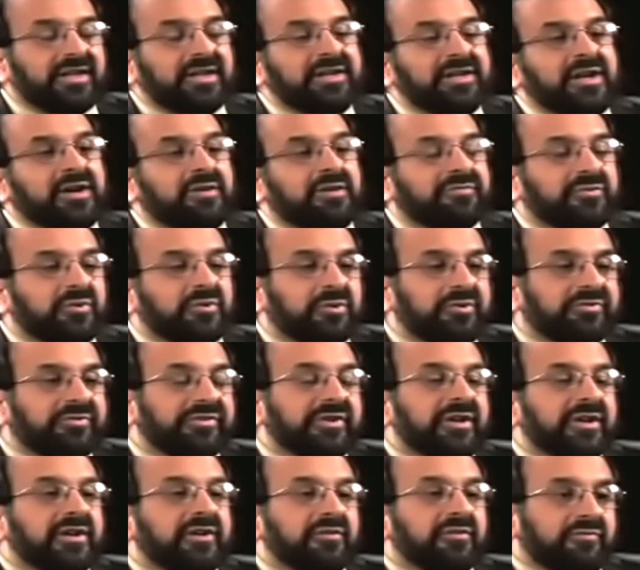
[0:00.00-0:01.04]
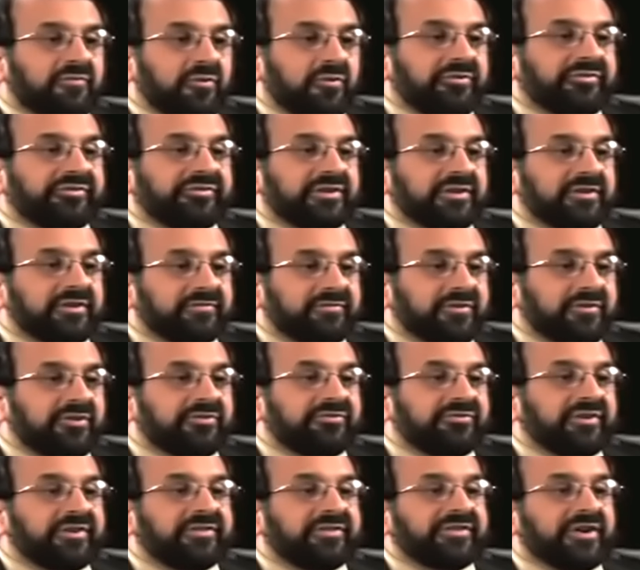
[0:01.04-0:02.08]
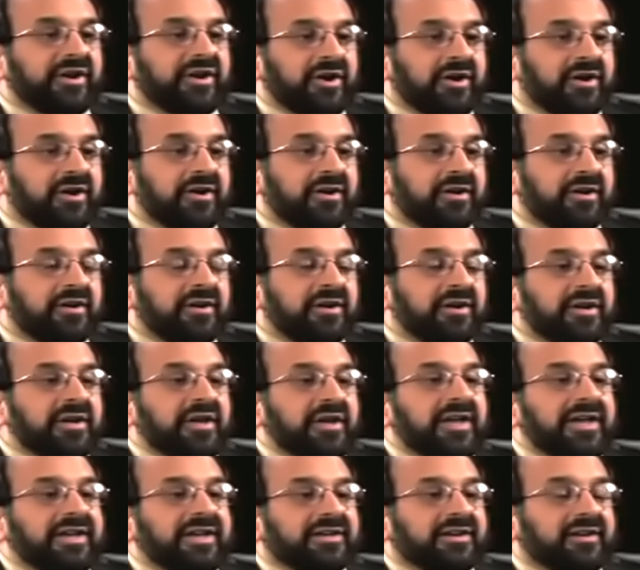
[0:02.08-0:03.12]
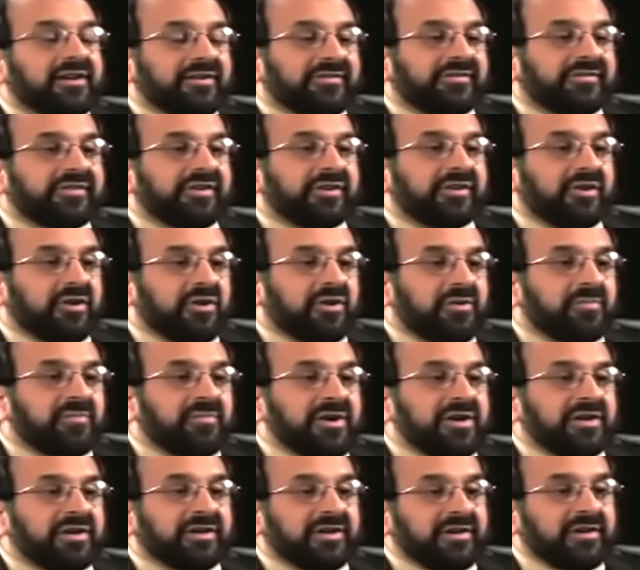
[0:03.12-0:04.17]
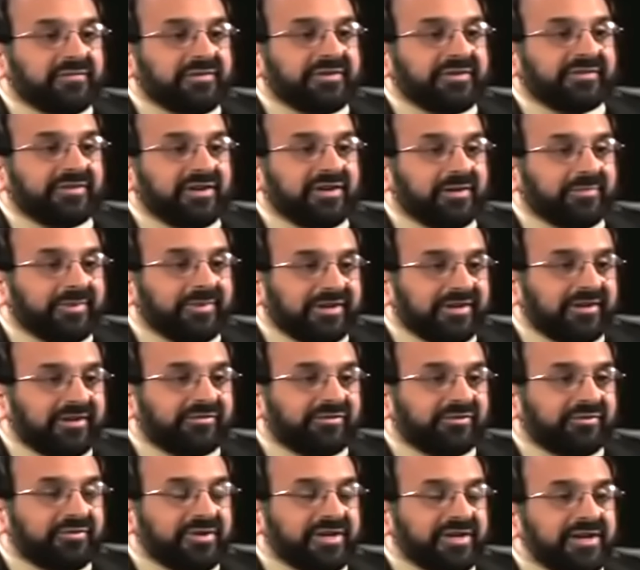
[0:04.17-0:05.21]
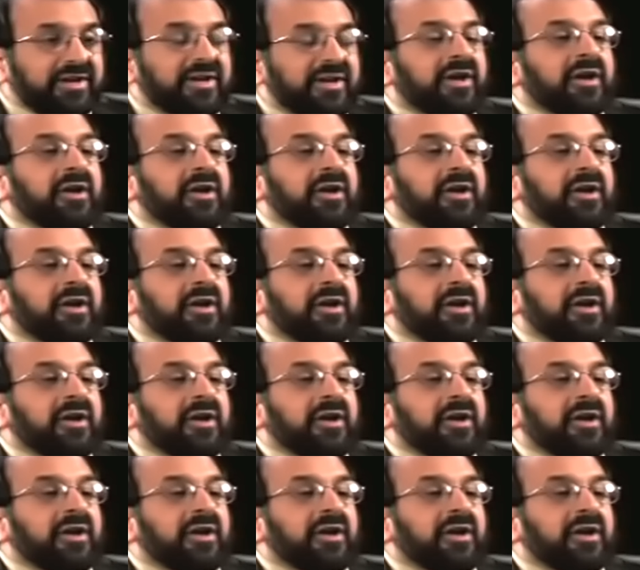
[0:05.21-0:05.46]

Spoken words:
Now, of course, forced conversions are a constant hallmark of Islamic history,